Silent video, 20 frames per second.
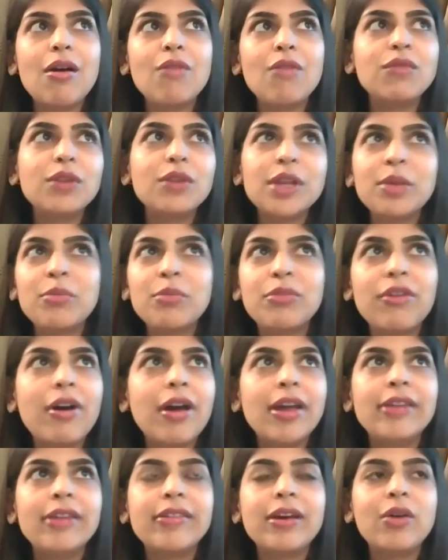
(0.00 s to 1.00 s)
fully
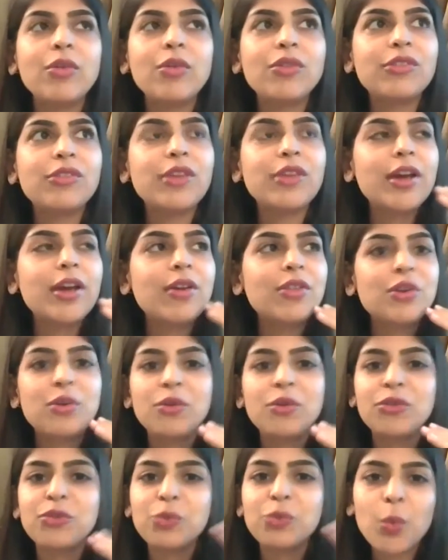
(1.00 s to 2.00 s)
bright out there,
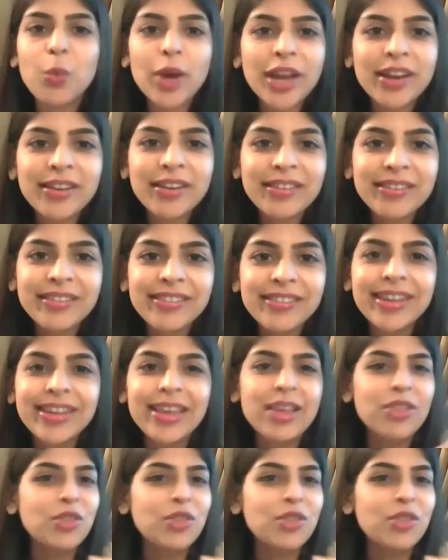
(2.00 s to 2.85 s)
there's wind,